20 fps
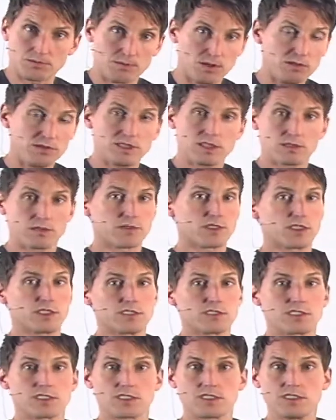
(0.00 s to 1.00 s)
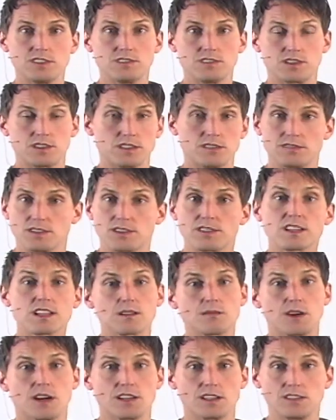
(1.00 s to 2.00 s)
moving your furniture, you don't even think
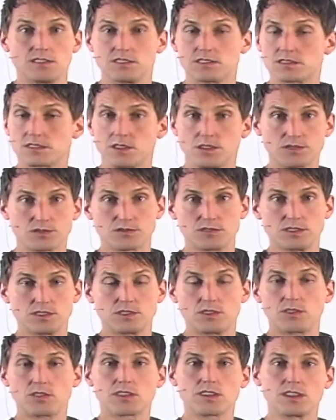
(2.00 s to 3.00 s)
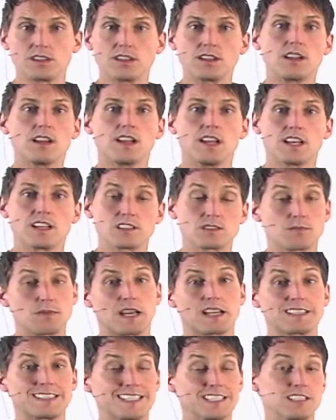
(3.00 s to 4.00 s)
about it. You just go through the door and
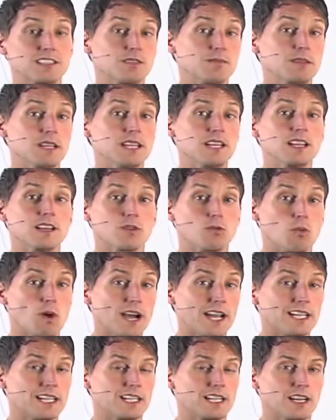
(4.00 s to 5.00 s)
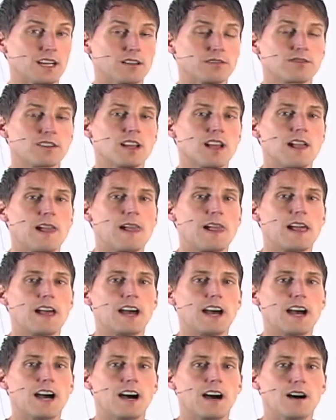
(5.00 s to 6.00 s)
expect it to be wide enough.
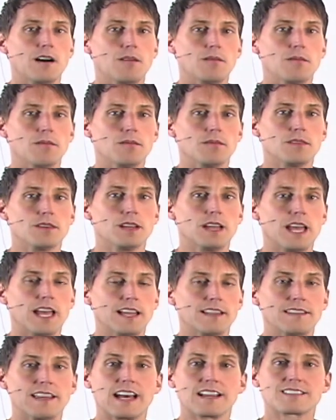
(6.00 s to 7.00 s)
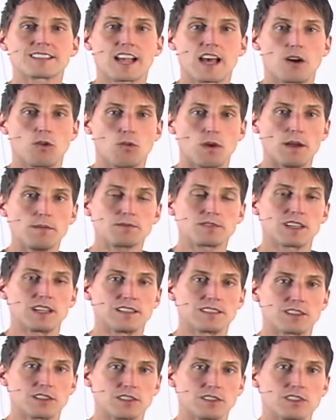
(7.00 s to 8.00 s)
And that's how
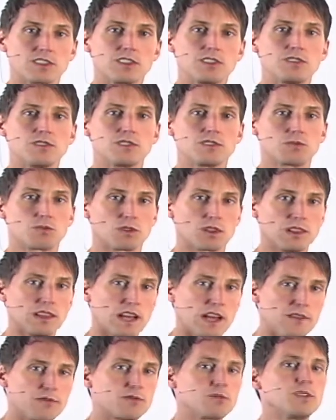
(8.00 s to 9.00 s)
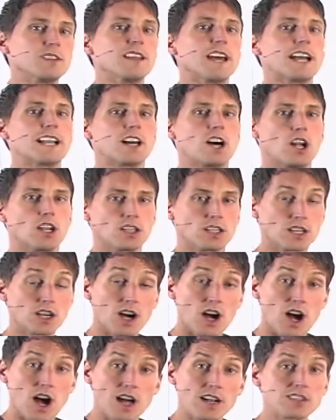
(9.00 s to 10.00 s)
websites are too, is we're left with that
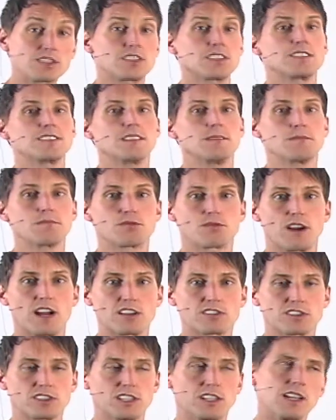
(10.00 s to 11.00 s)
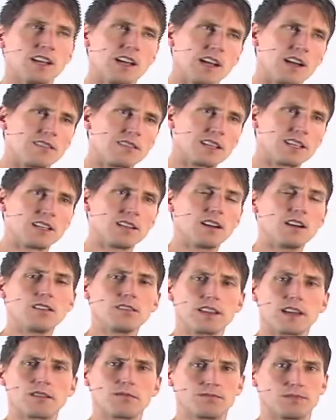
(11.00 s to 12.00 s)
unconscious impression, thinking, oh,
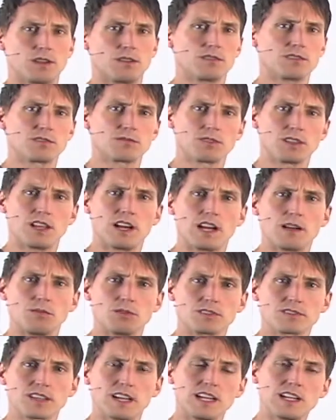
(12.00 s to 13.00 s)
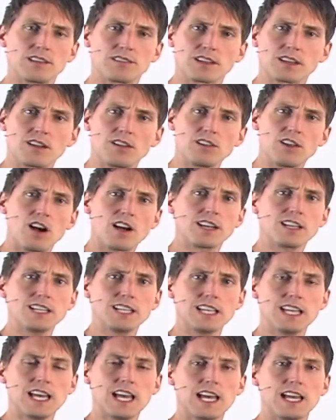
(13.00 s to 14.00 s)
that was a reliable site. I think I'll log in
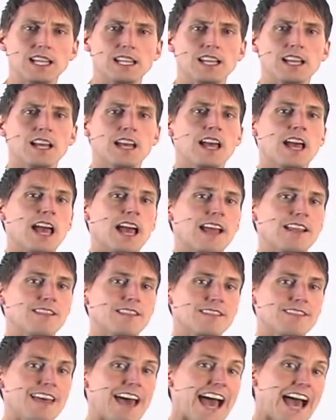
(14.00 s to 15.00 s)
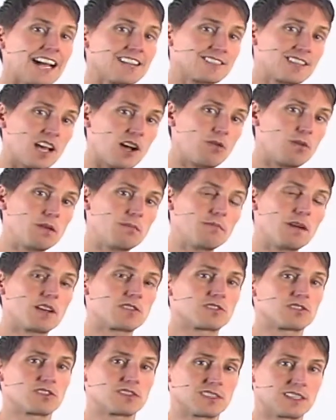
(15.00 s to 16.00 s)
again. And that's how we
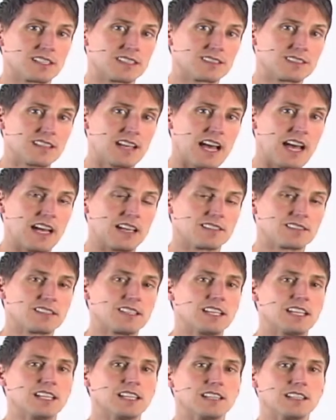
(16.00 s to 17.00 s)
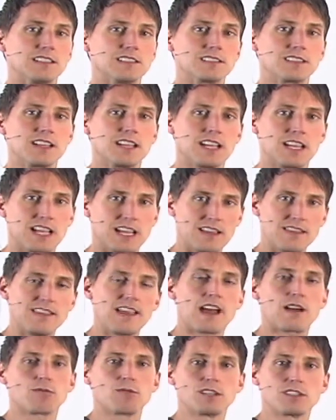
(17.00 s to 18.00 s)
measure success, is in
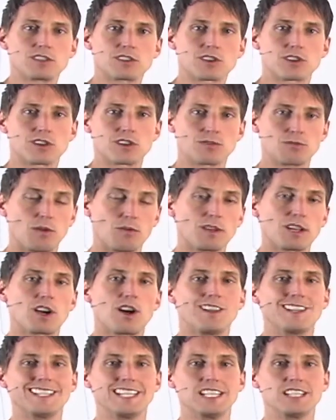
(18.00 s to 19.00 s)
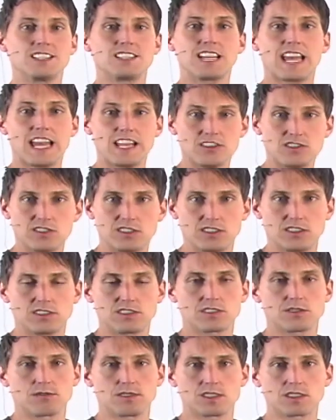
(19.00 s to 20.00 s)
that return, what we call an intention
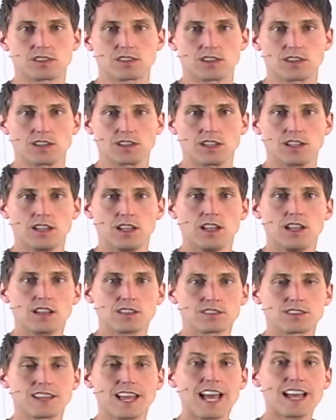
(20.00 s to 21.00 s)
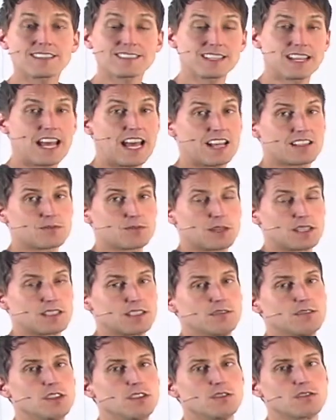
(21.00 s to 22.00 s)
to return. So that's an aspect
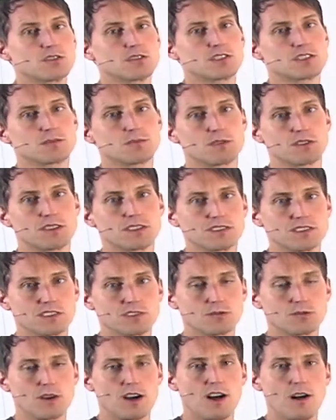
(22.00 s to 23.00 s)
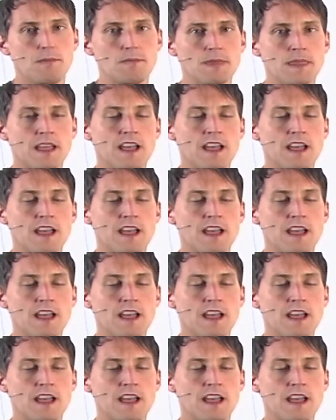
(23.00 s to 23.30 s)
of user experience as well.